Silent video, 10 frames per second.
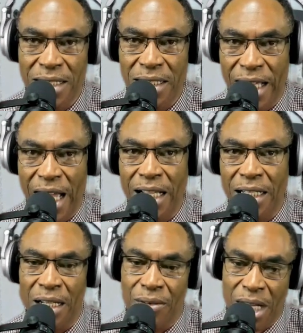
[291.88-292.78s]
at the gate,
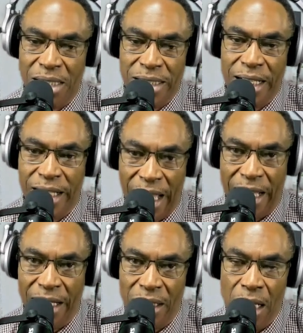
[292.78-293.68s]
and when I say
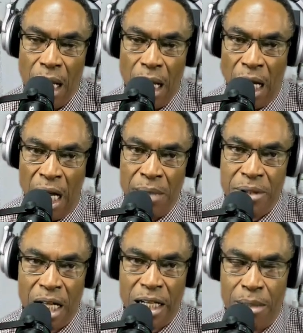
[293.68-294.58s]
gate, I'm
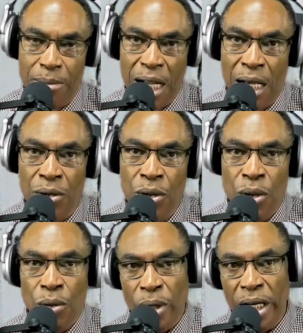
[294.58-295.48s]
talking about
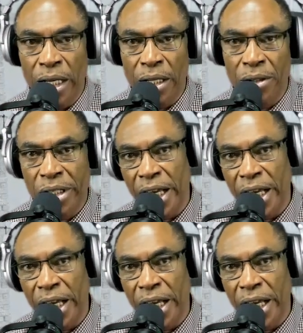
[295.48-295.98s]
when